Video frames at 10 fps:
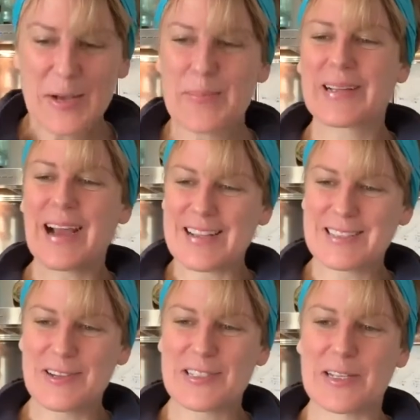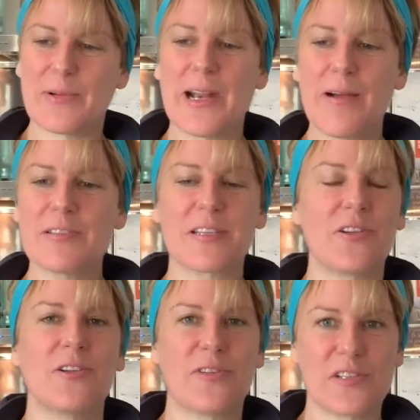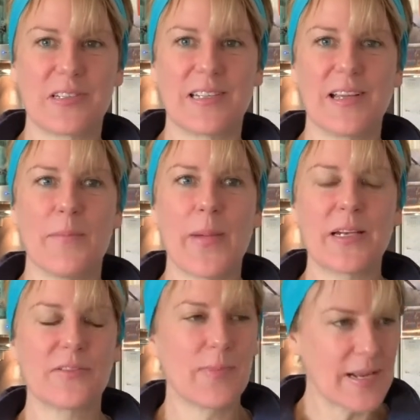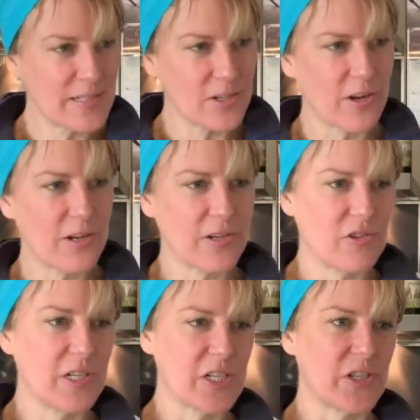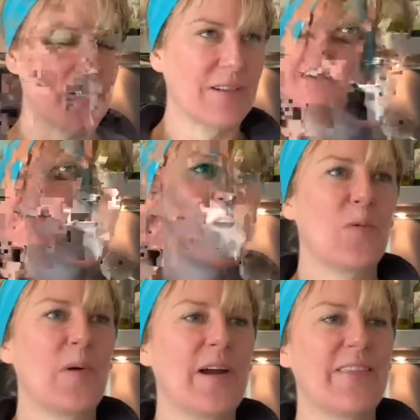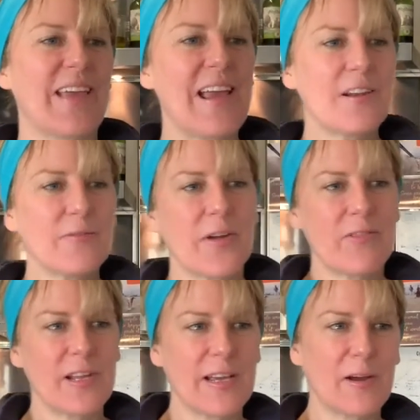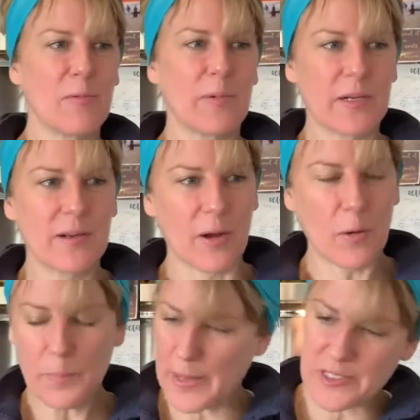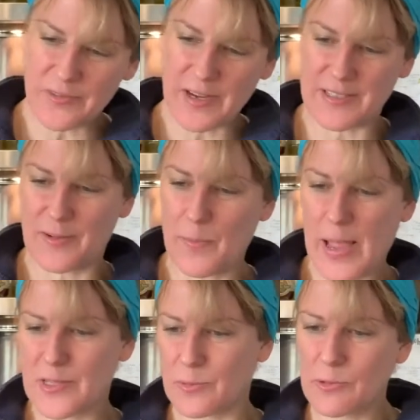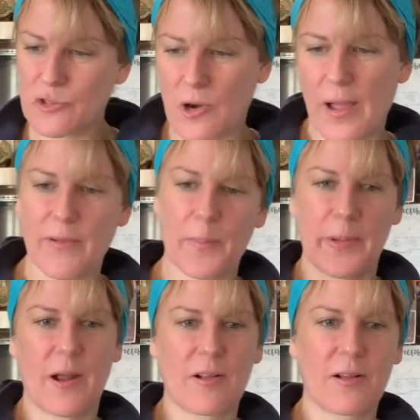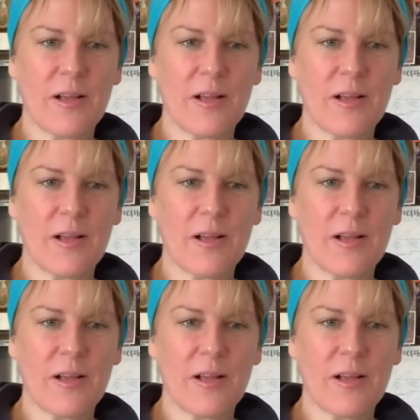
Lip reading: But guys, seriously, when I was at university, a mate of mine started a tradition where at the end of every year, a whole bunch of us, mates, would all drive up in our